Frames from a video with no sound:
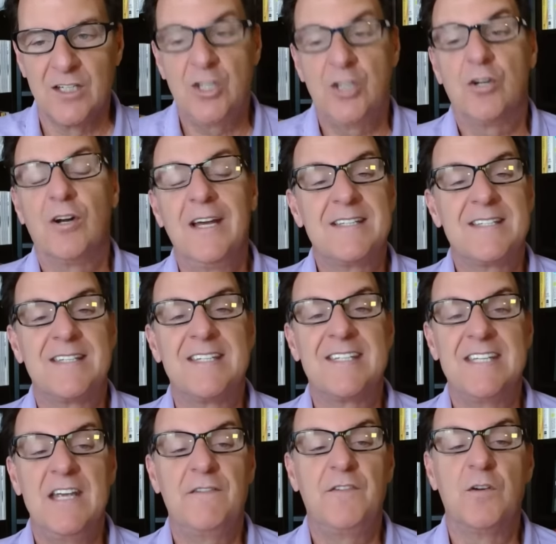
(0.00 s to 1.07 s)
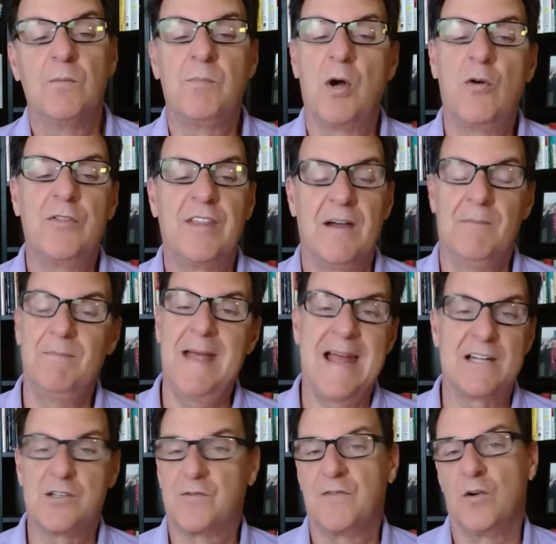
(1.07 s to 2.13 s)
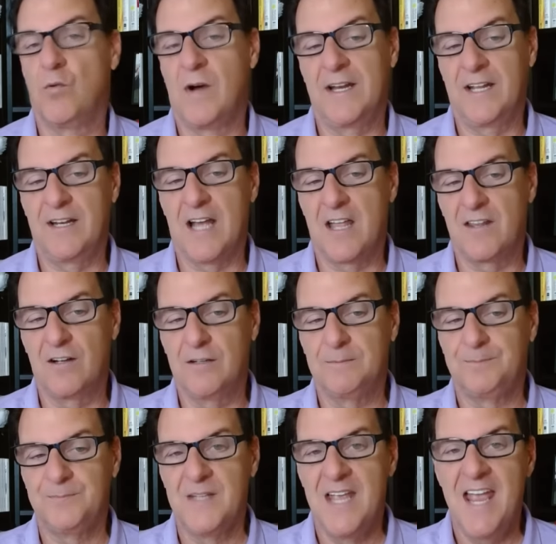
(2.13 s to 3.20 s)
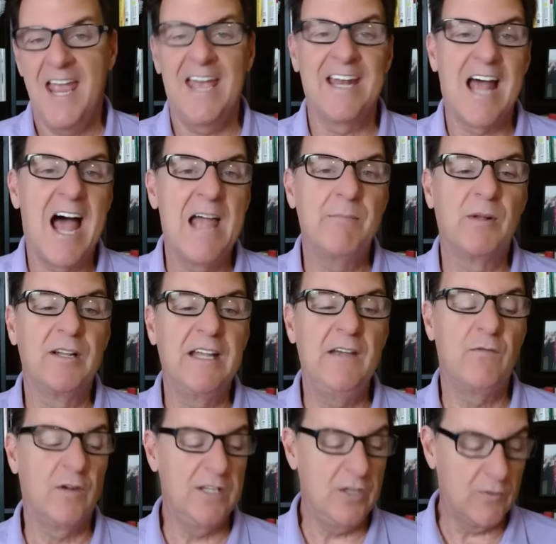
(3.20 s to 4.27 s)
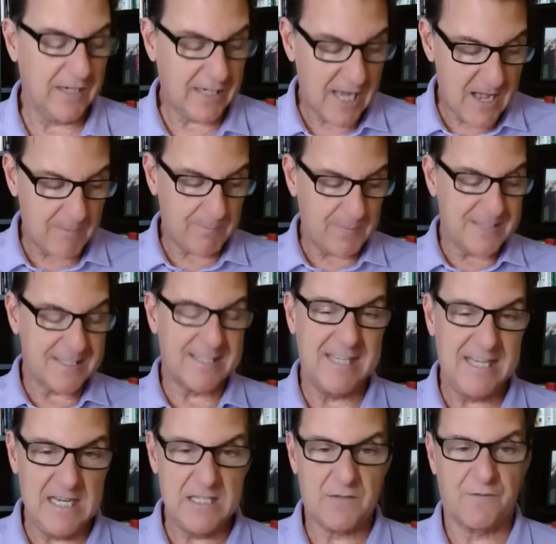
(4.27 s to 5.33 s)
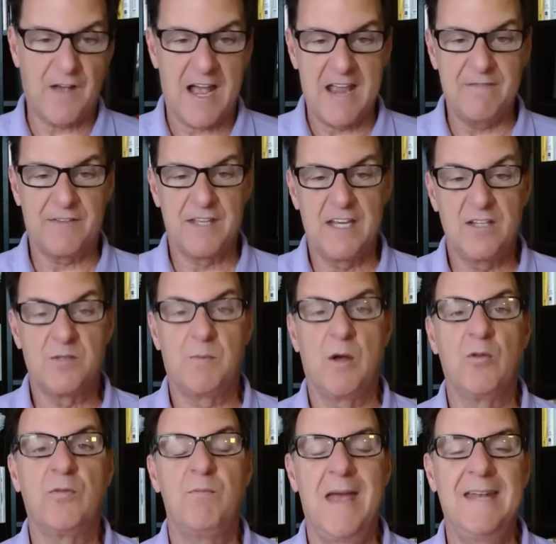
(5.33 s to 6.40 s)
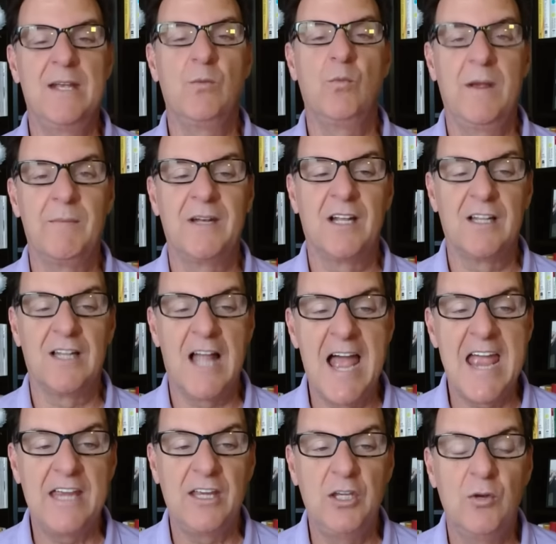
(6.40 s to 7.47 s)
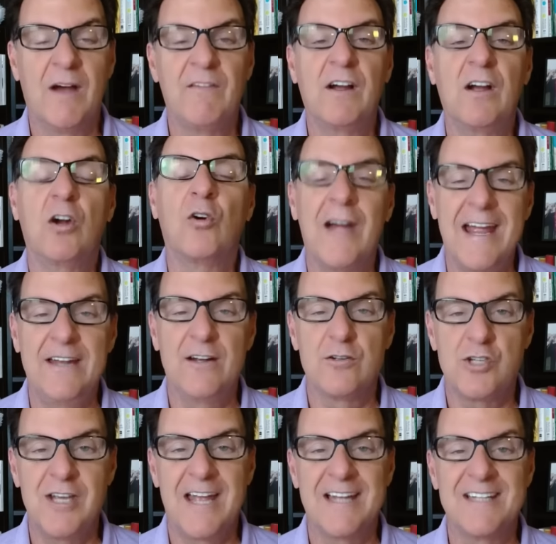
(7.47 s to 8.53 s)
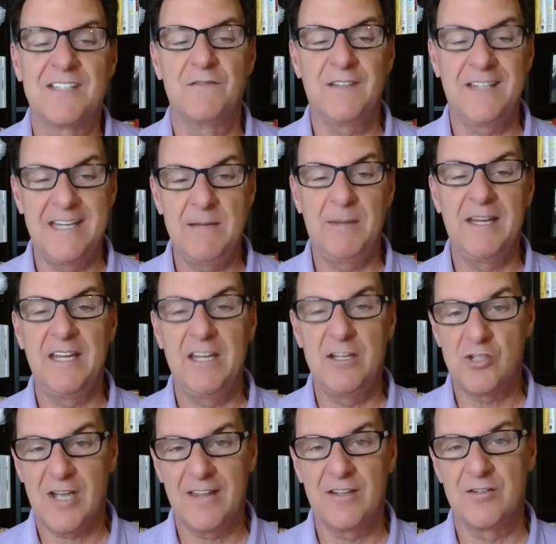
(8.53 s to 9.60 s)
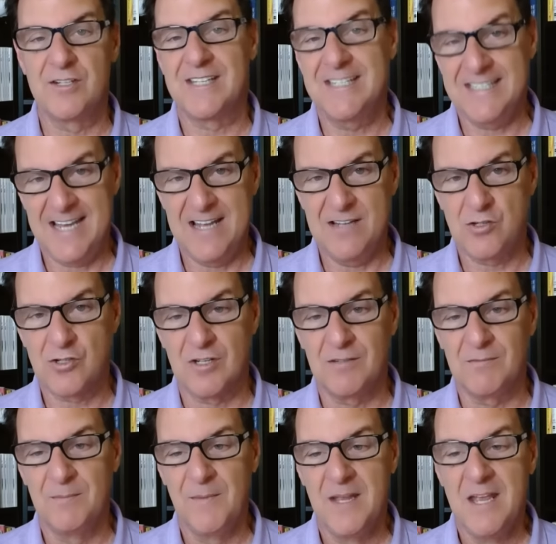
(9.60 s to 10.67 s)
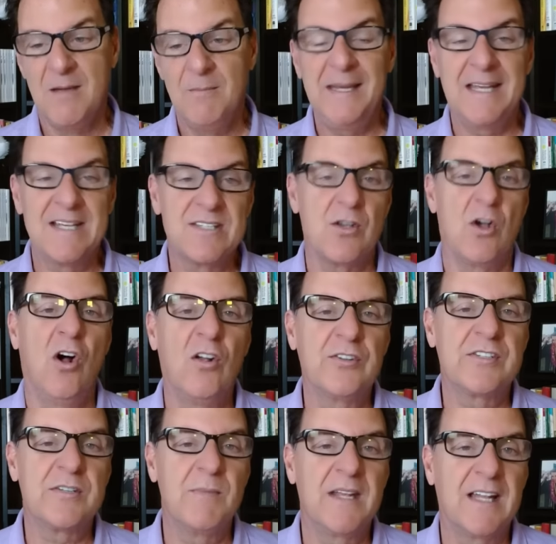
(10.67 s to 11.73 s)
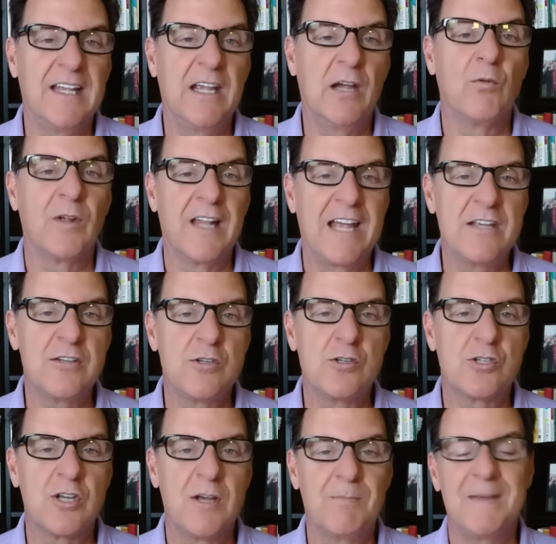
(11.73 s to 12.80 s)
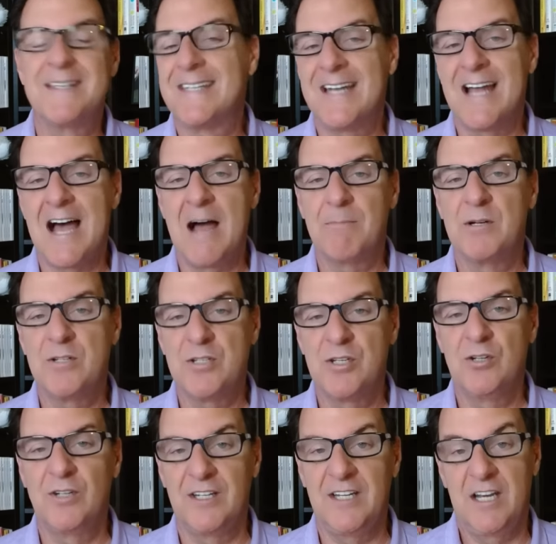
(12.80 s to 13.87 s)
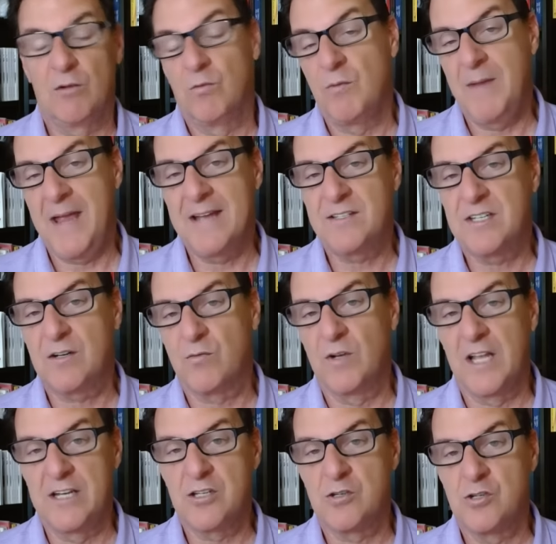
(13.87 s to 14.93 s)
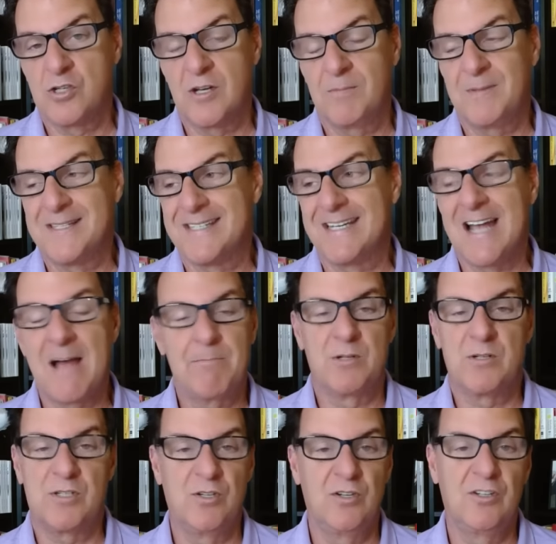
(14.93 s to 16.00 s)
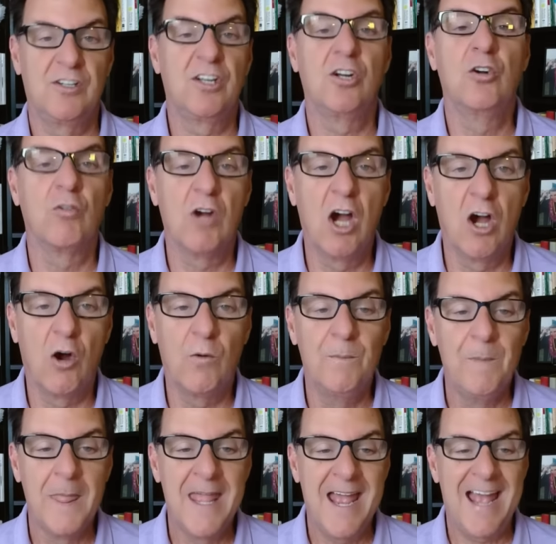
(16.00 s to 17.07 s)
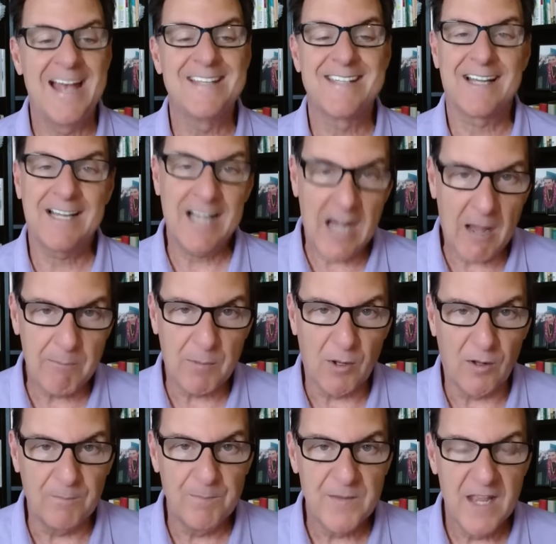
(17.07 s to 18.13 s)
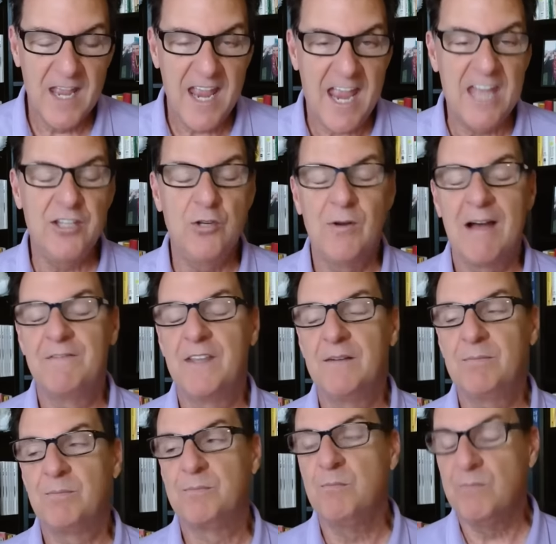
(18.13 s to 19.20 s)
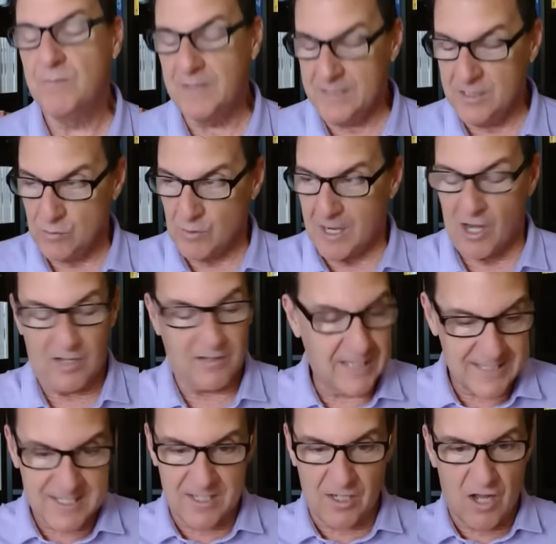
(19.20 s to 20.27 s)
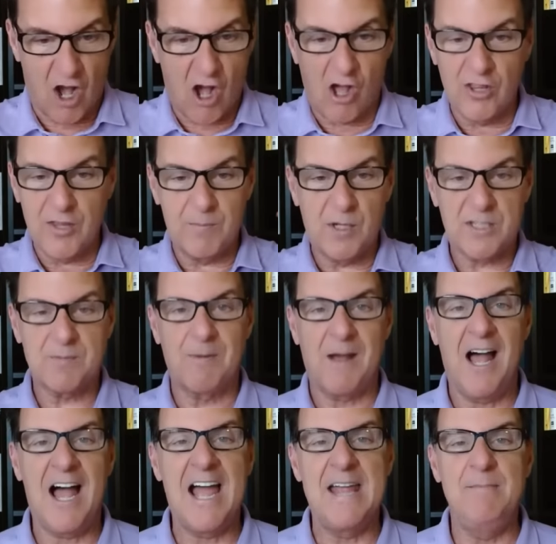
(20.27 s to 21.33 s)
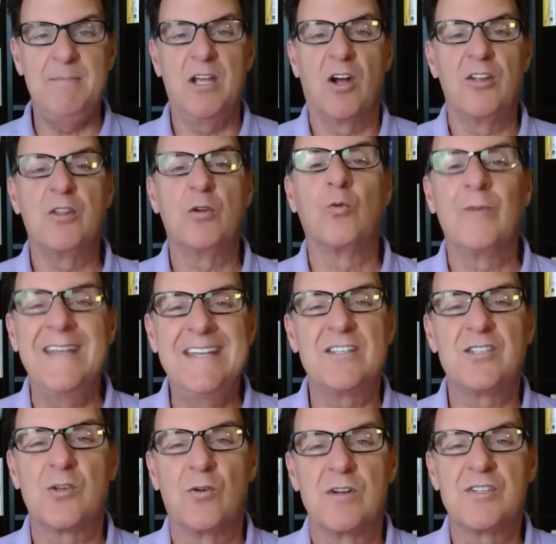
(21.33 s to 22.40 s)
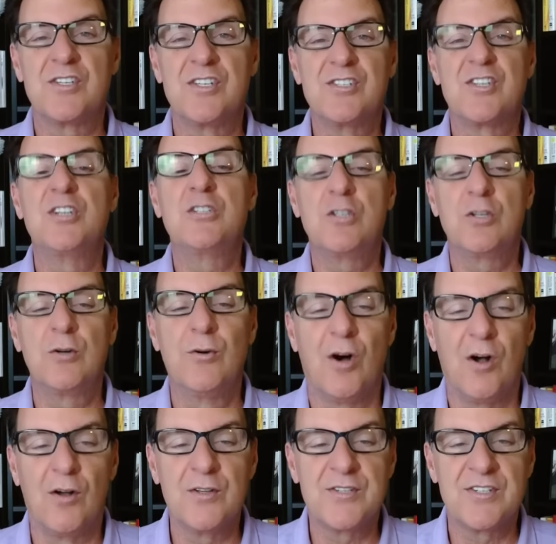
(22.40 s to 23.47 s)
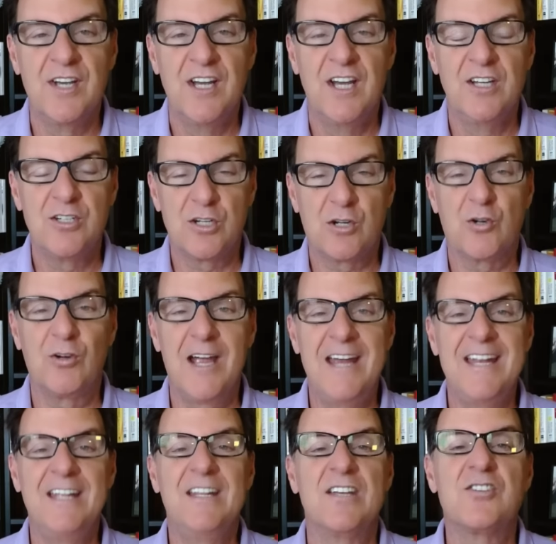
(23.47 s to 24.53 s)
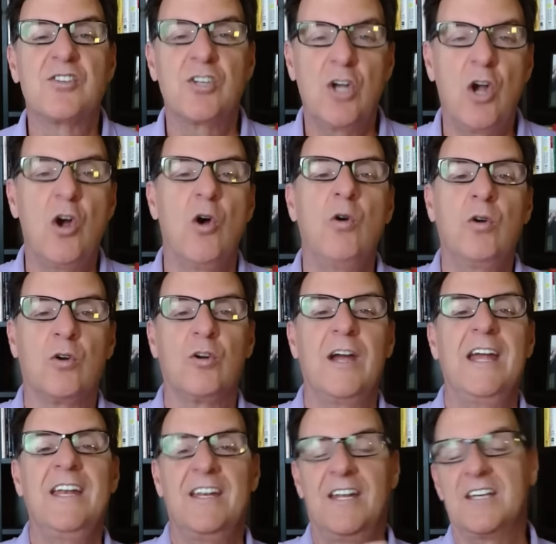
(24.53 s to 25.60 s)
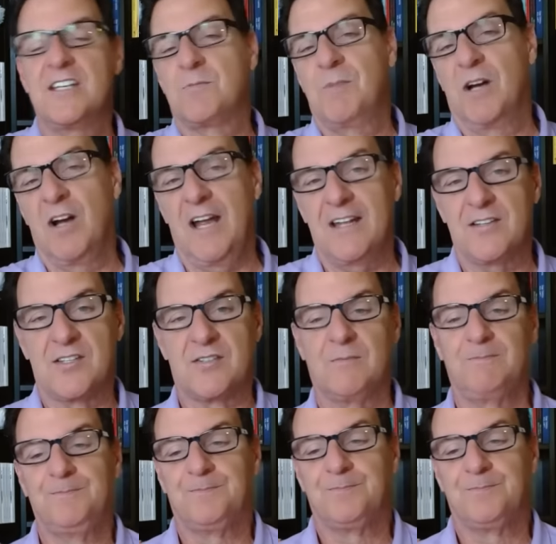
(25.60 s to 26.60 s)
Curious to see if you're both a match for one another. And I believe when you encompass these five things, both men and women alike, you have a greater chance of keeping each other's attention because ultimately a relationship is an opportunity. A romantic relationship is an opportunity to grow as a couple. And you have the, you listen, all the books behind me are the resources, the tools to creating this co-created experience.